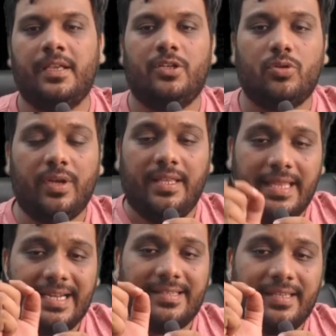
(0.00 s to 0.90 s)
so in
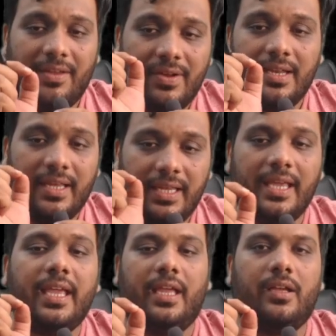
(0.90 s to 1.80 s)
that
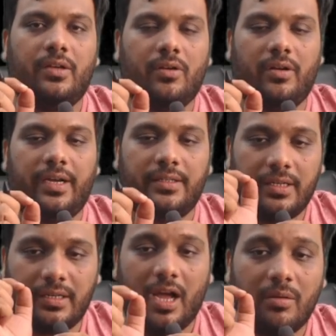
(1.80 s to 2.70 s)
7A, all right,
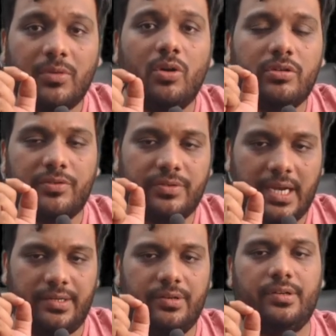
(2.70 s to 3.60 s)
that amount of
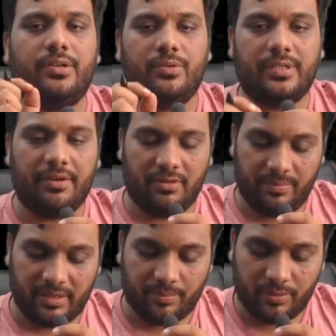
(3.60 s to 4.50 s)
statutory dues that will
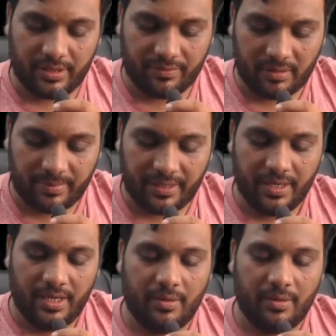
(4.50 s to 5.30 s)
be reported will be